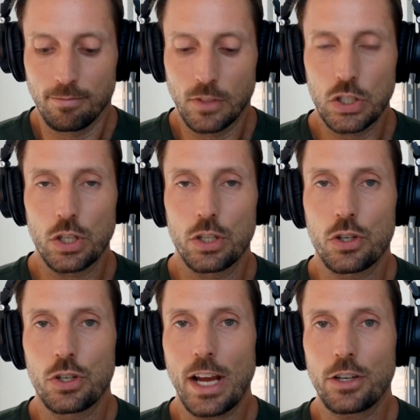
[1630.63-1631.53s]
So the
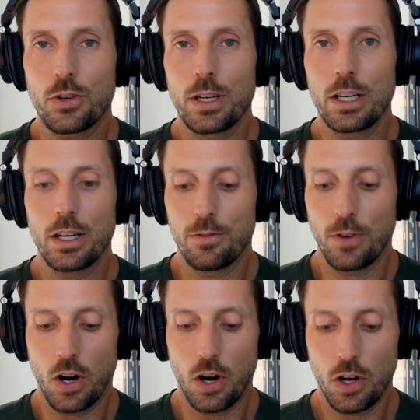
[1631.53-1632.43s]
trajectory of
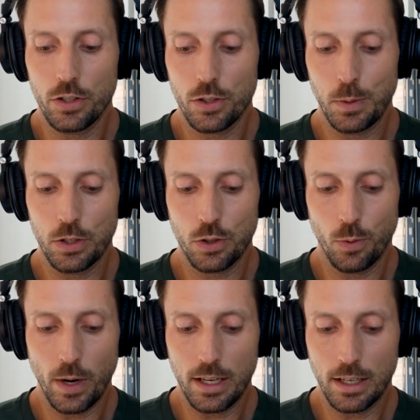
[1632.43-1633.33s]
all spiritual
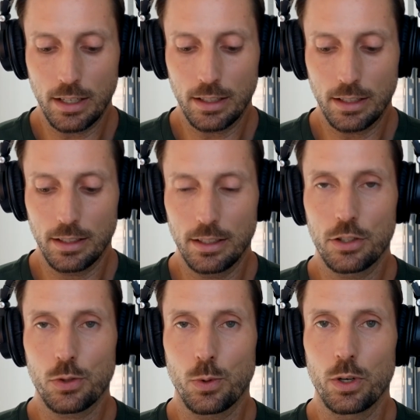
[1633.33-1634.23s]
awakening
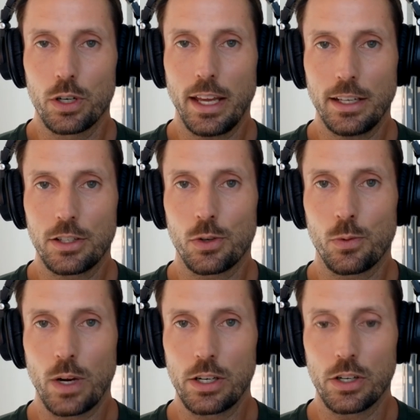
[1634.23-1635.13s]
is toward a
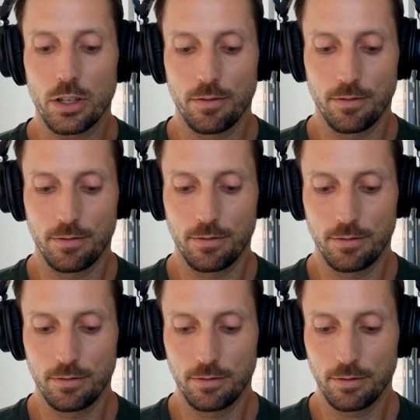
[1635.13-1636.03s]
surrender.
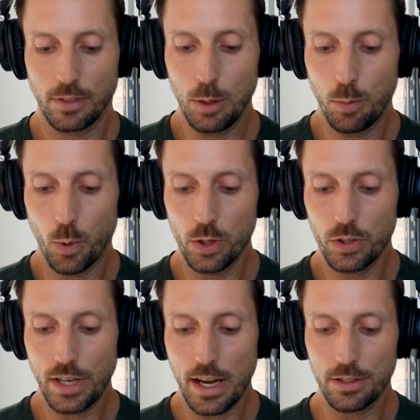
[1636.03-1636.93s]
It
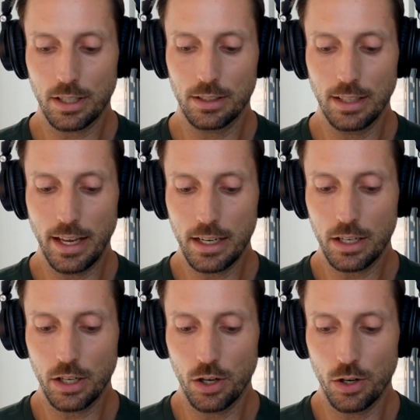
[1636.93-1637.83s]
boils down to letting
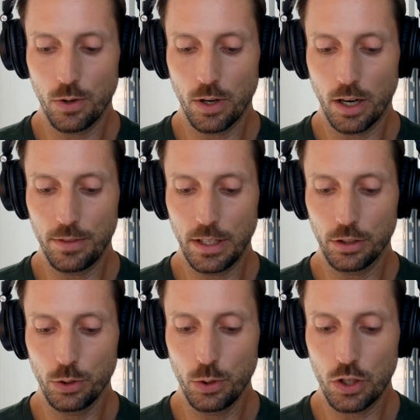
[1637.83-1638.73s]
go of the
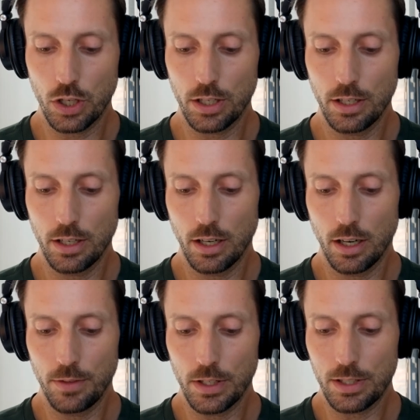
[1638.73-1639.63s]
illusion
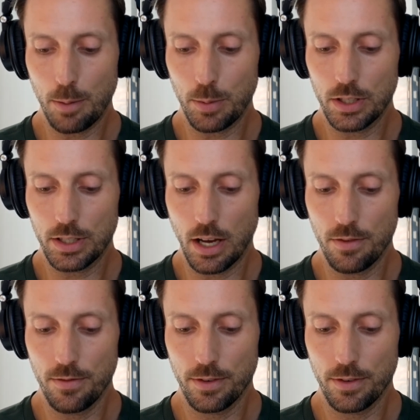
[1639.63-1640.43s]
of the separate self.